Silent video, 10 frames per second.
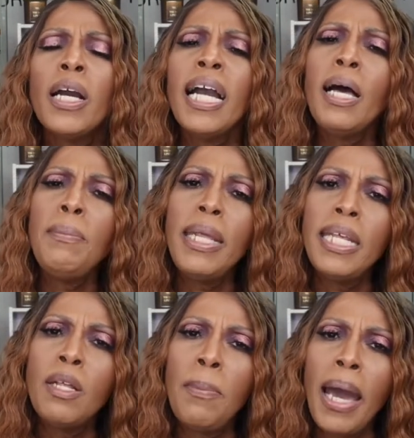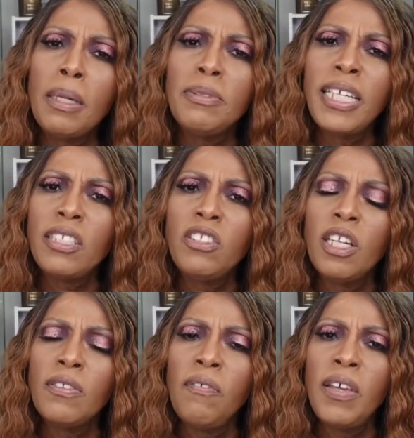Comment in the bottom section
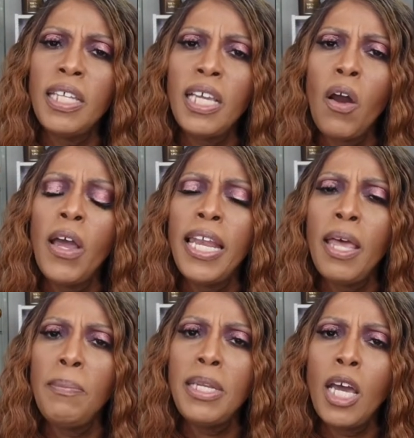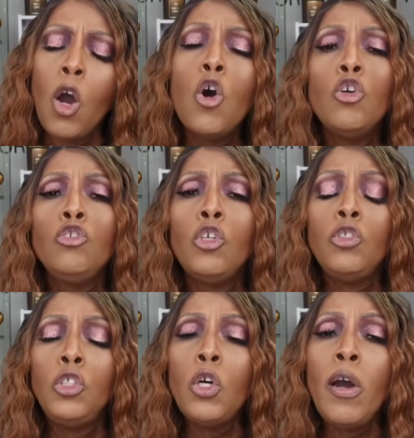of the video and let me know, do
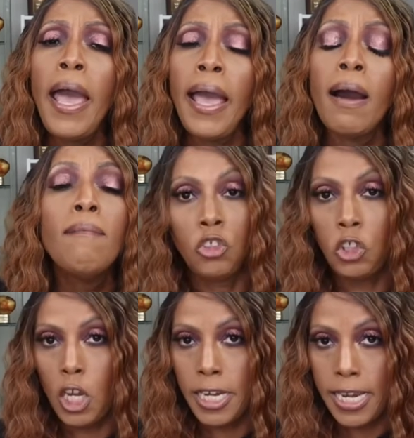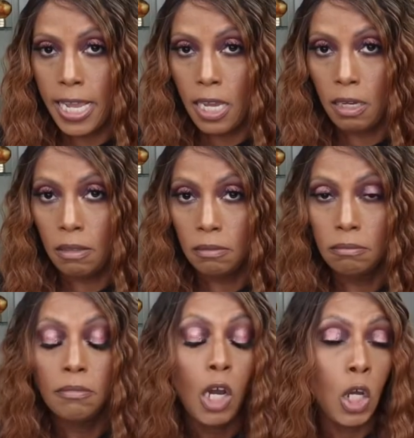you have Chanel
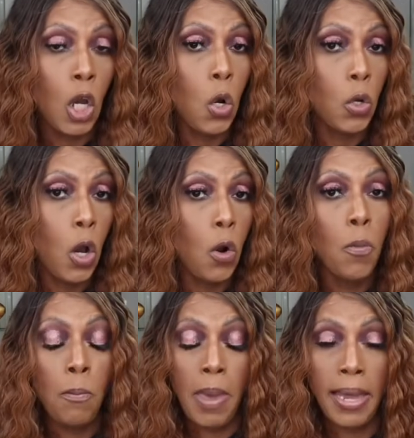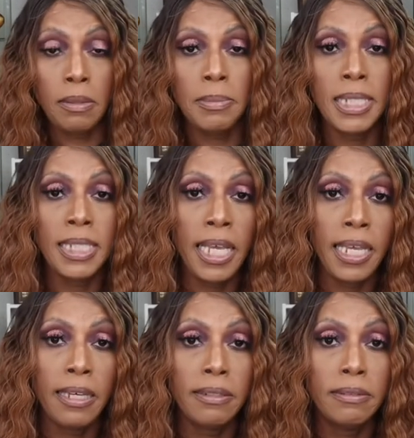Coco
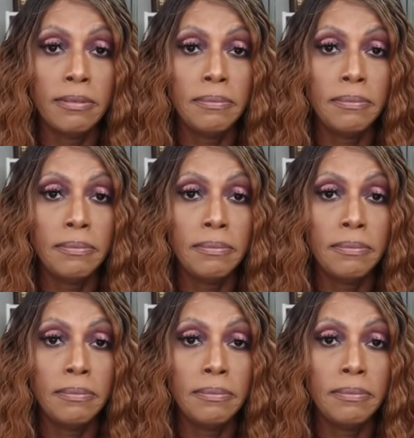Mademoiselle?